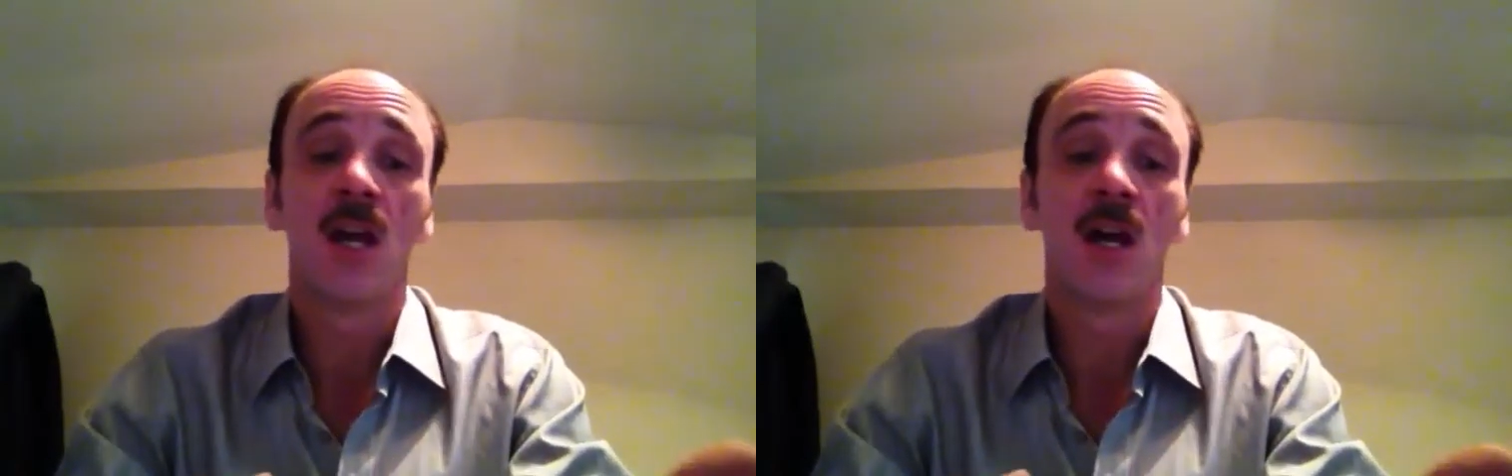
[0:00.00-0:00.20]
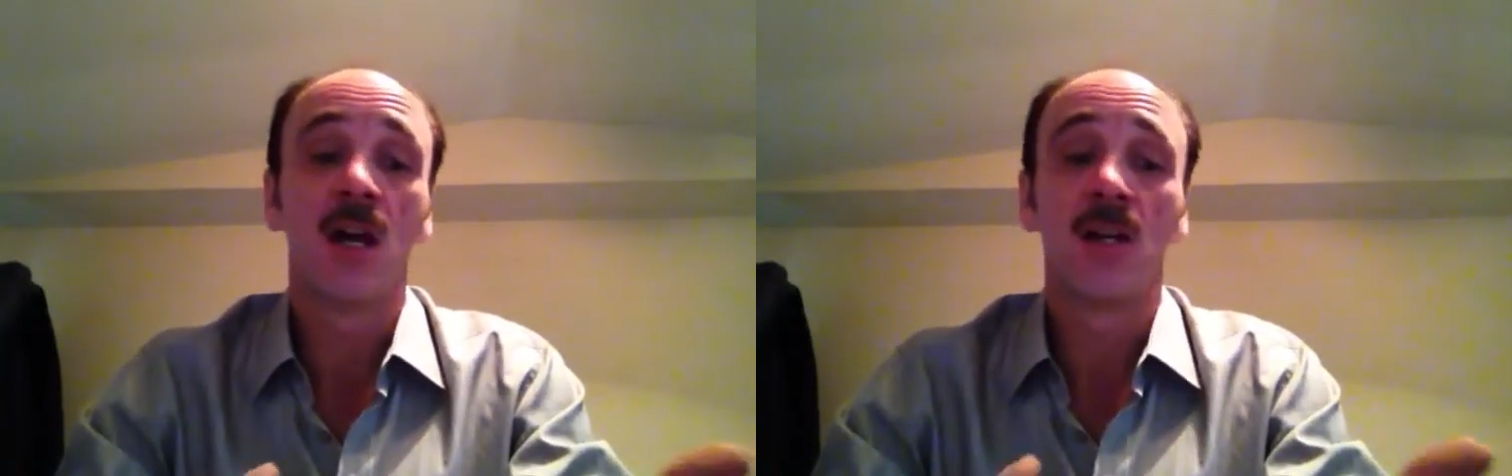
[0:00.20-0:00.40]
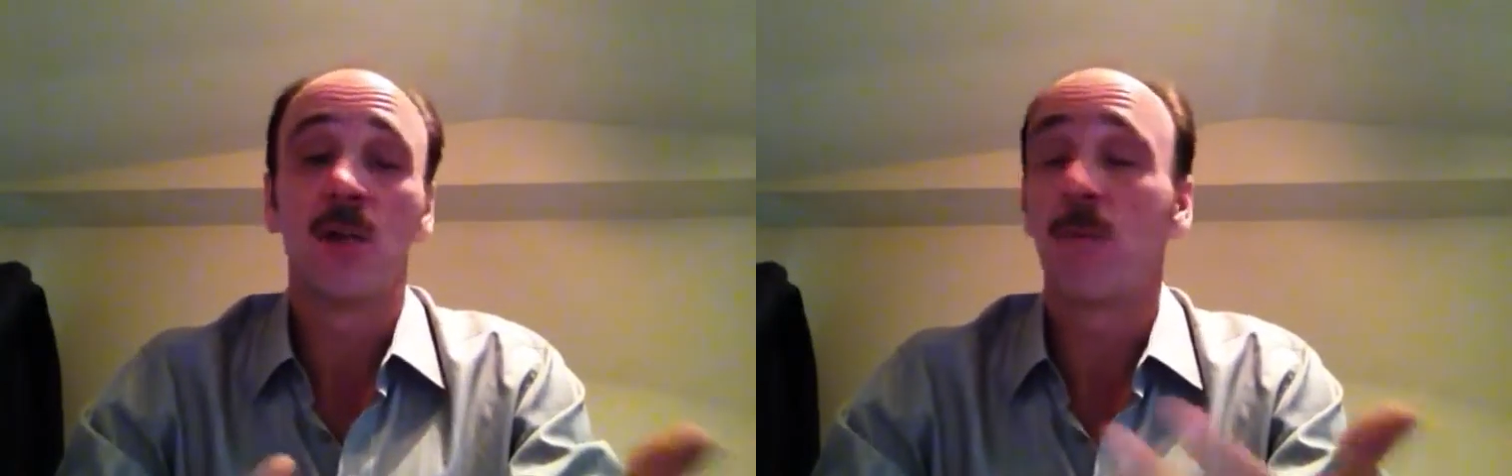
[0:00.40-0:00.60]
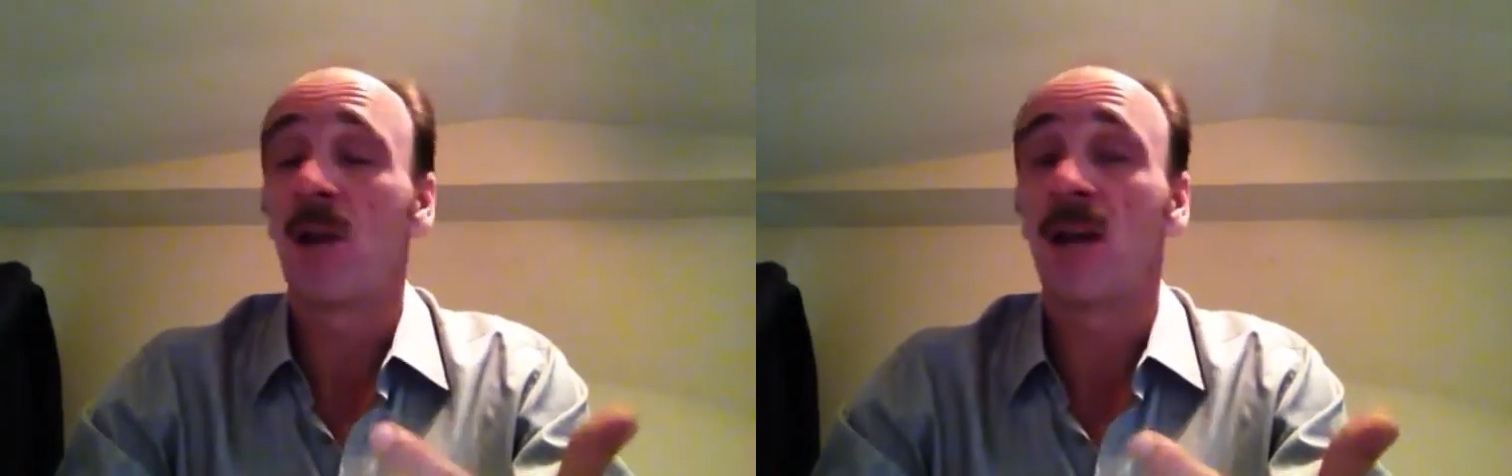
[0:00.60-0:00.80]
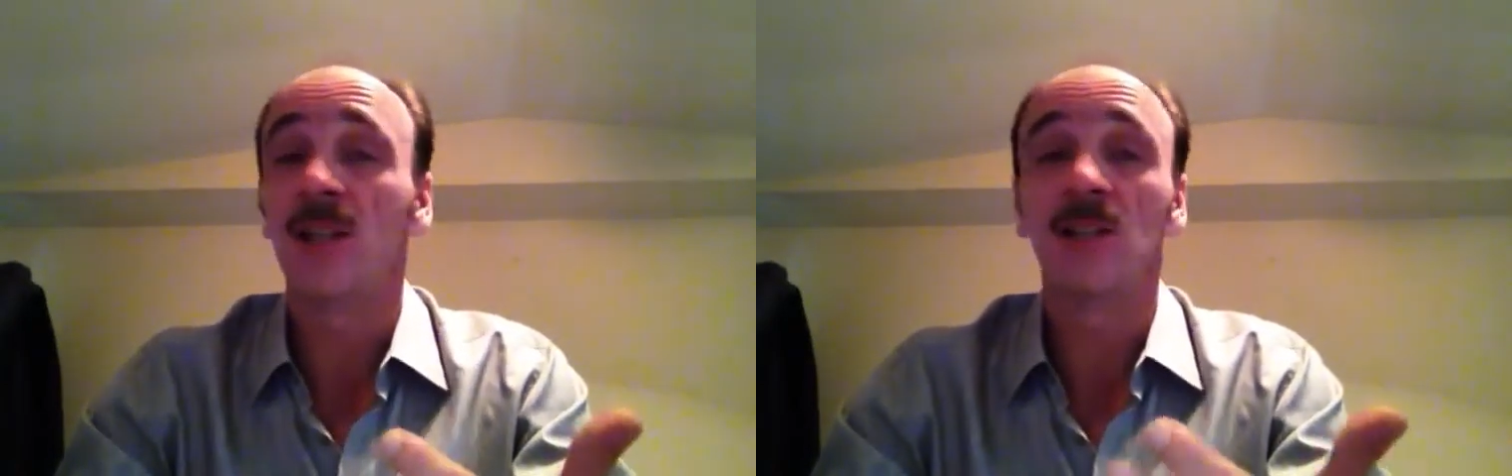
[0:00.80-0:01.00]
uh, your
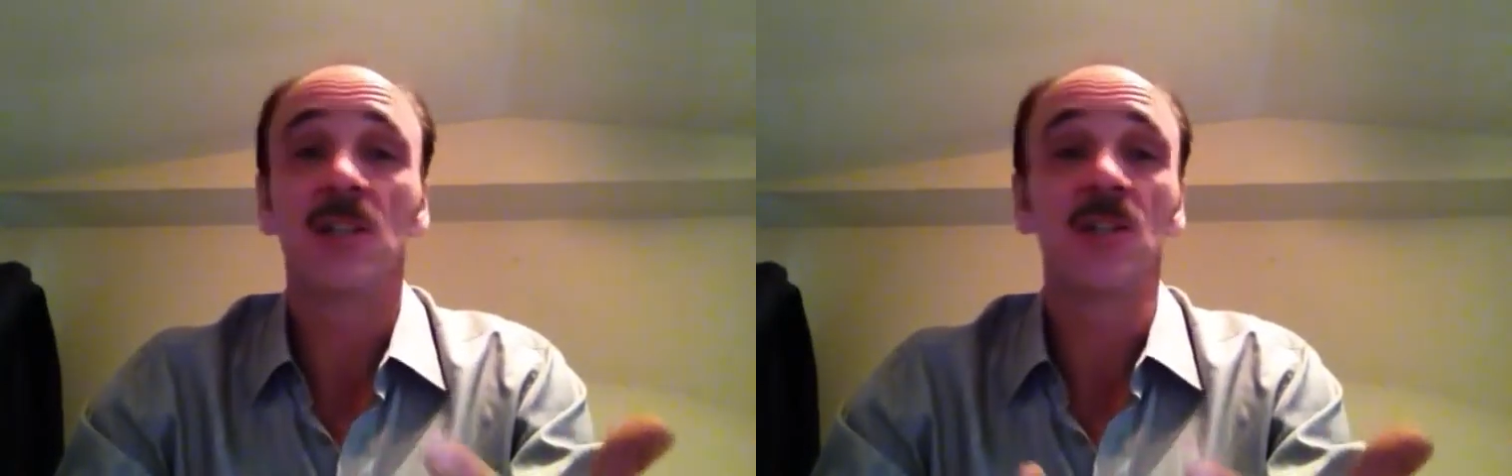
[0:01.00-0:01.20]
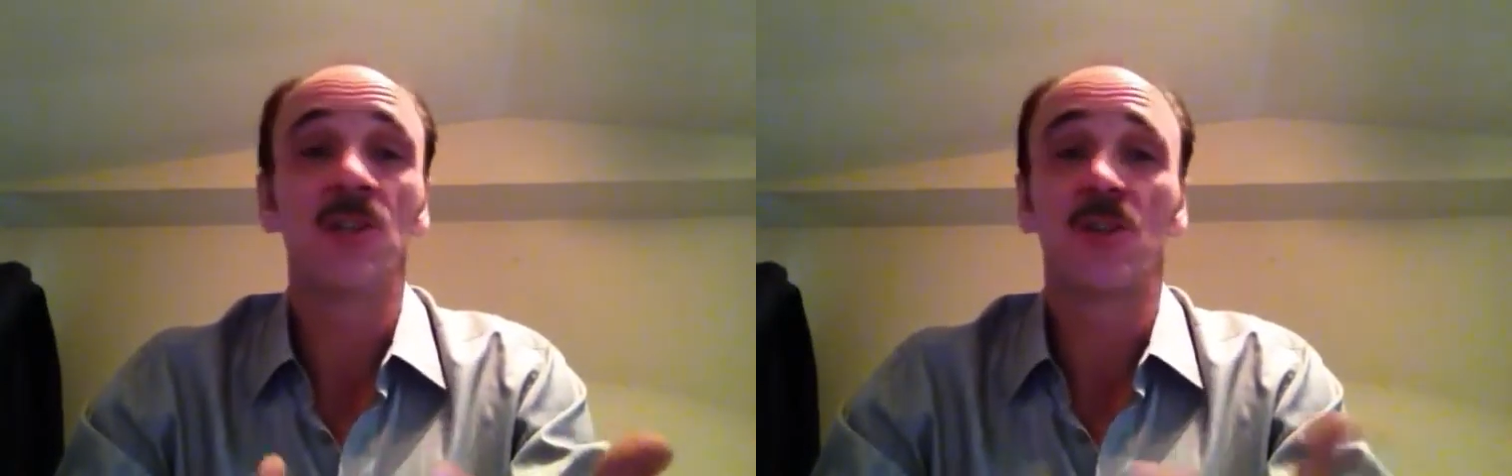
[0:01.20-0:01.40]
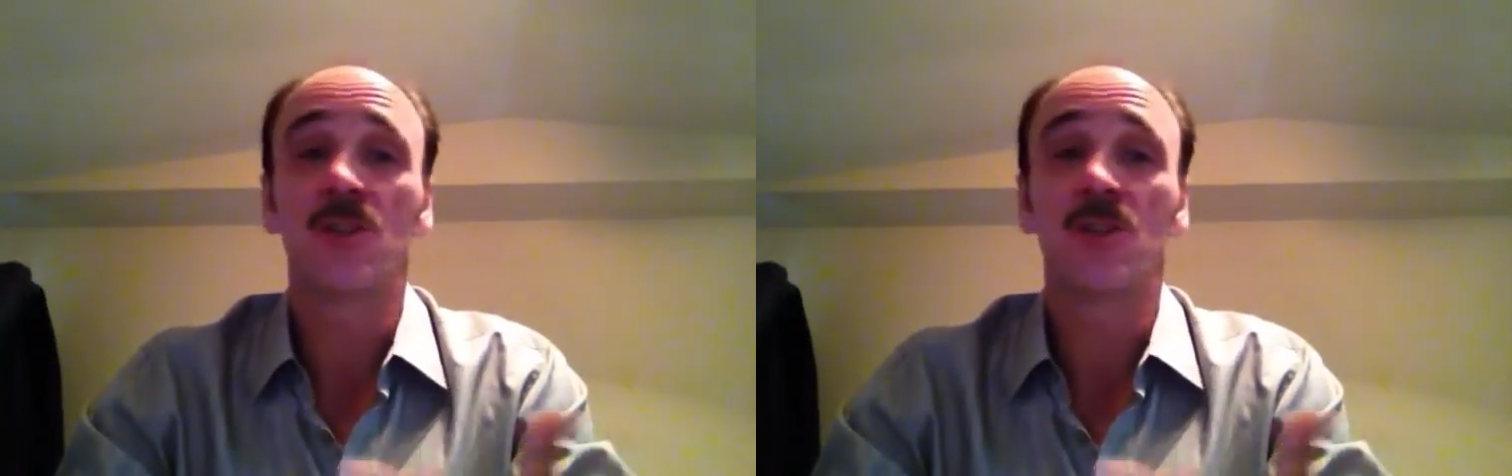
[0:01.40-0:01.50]
products,